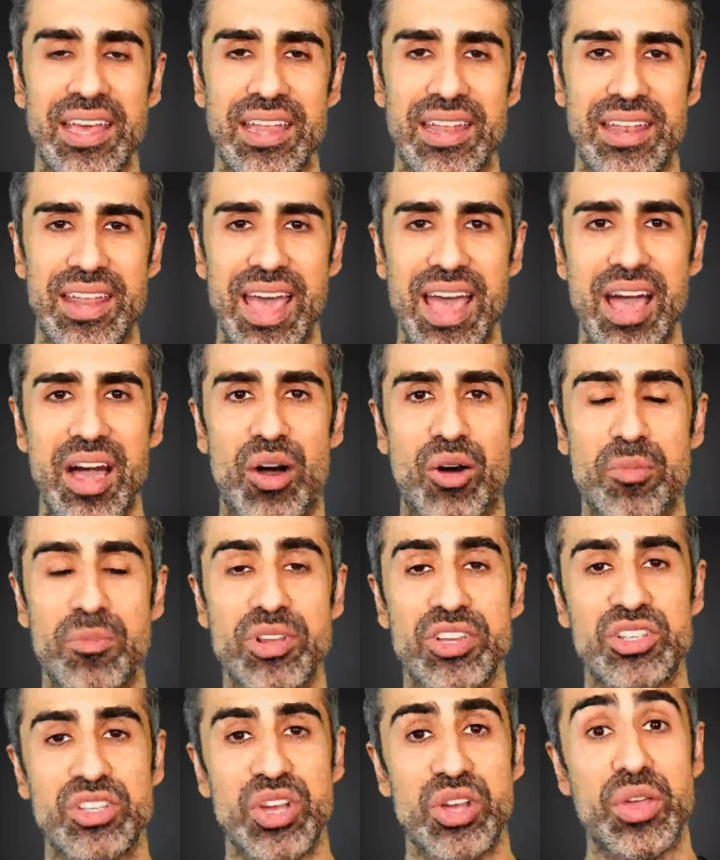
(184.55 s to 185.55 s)
Now I'm
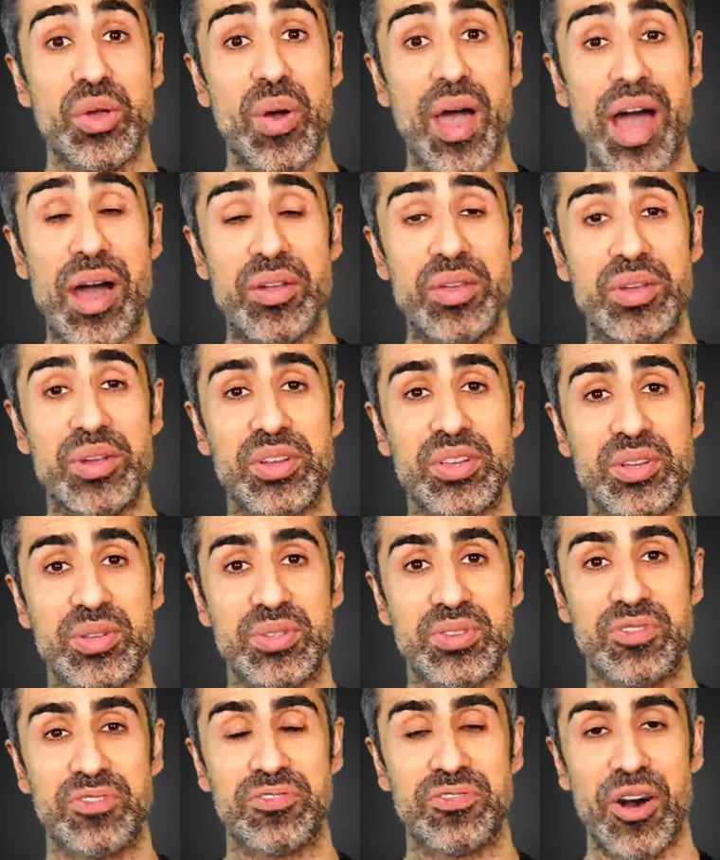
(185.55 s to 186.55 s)
going to show you how you can use
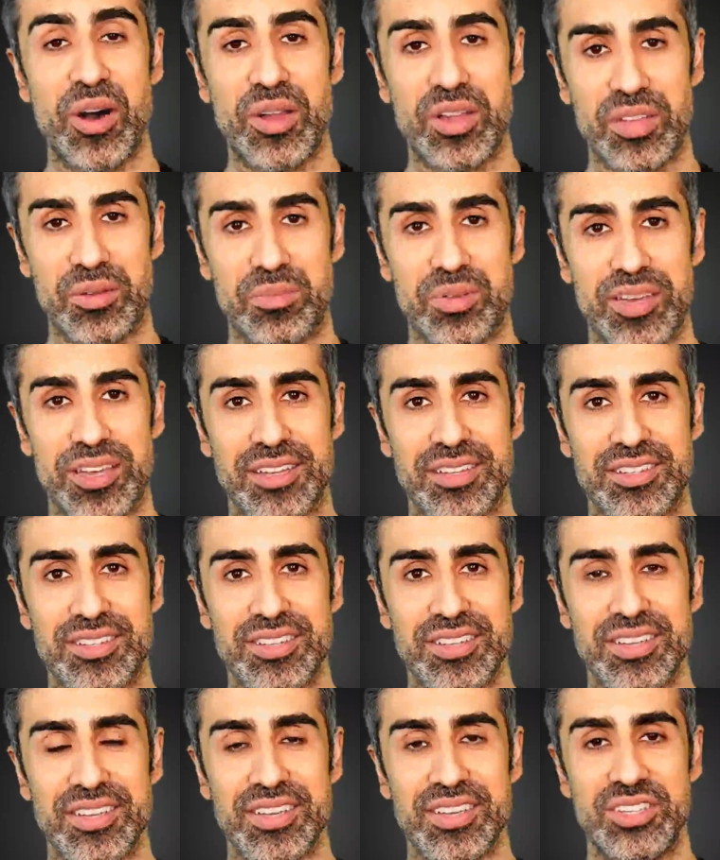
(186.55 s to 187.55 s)
a falling pitch
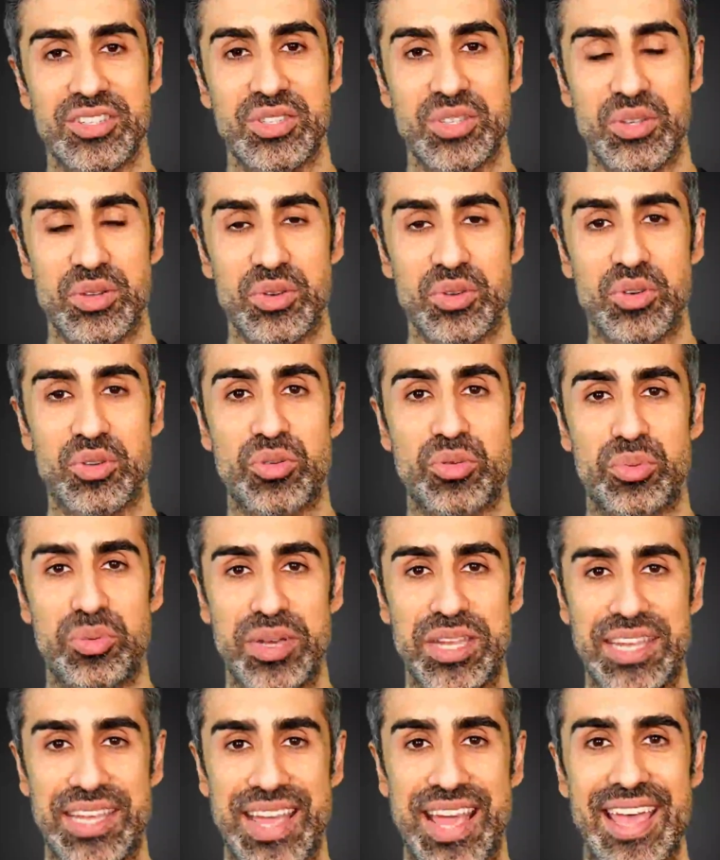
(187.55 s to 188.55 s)
to
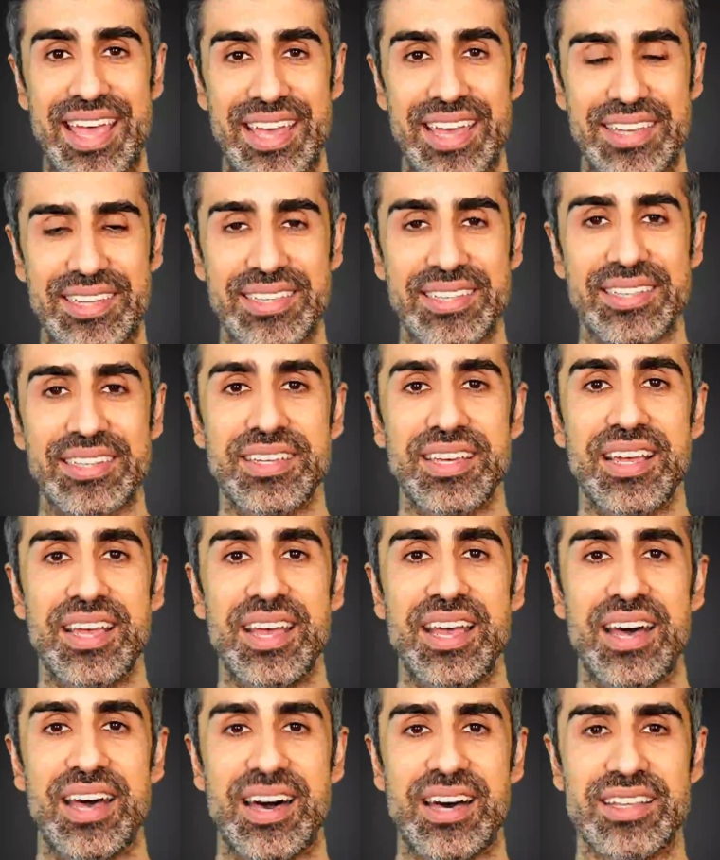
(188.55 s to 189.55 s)
create
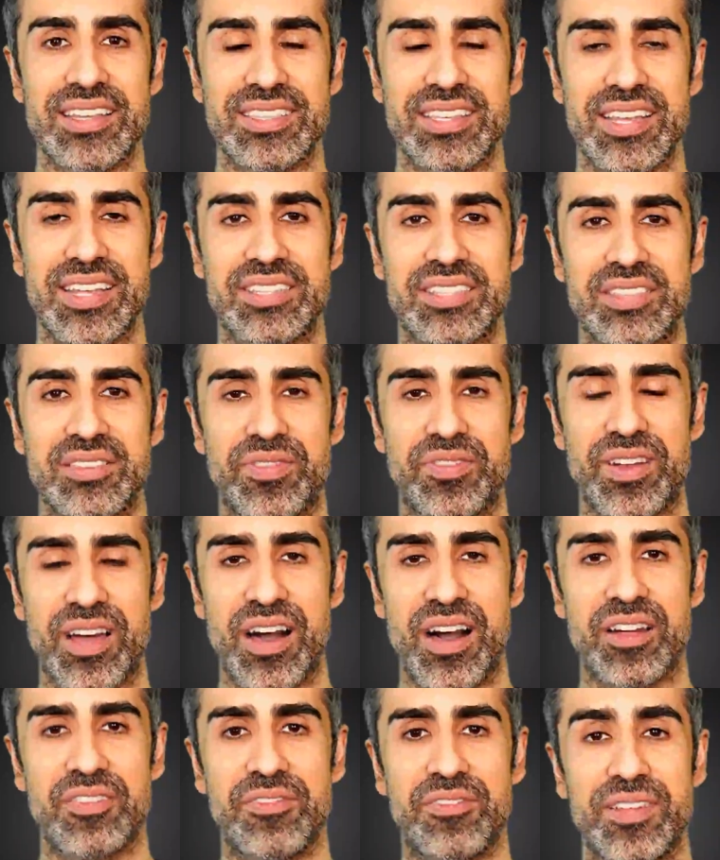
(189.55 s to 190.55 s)
a sense of
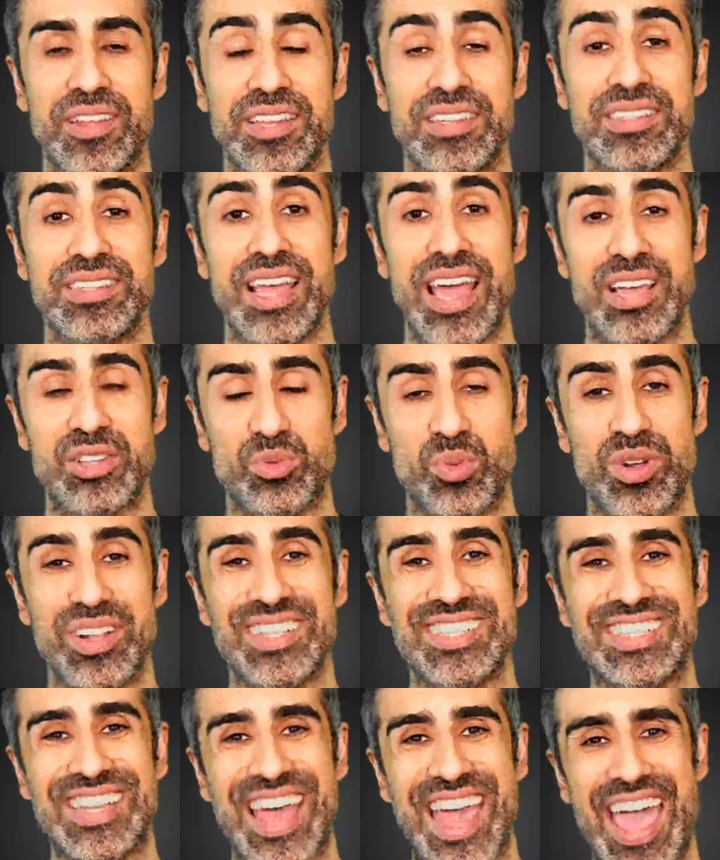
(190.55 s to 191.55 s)
confidence as well
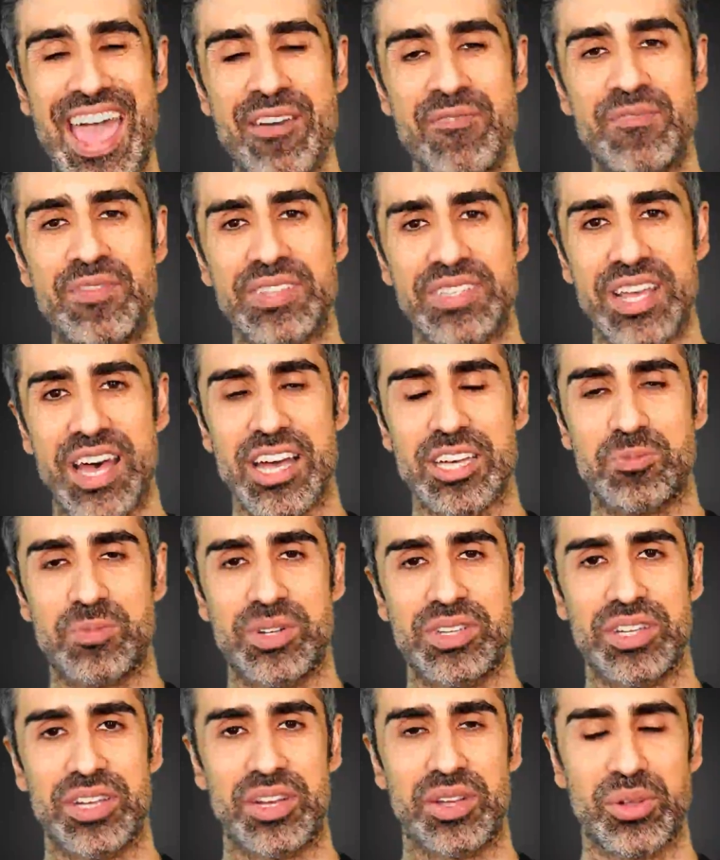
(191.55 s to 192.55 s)
as to emphasize
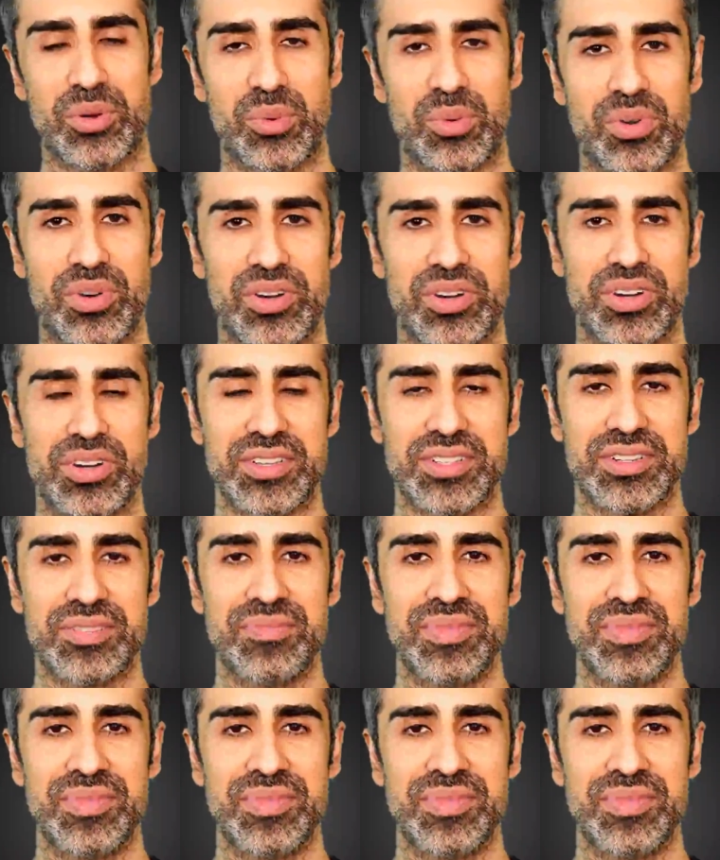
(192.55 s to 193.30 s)
particular words.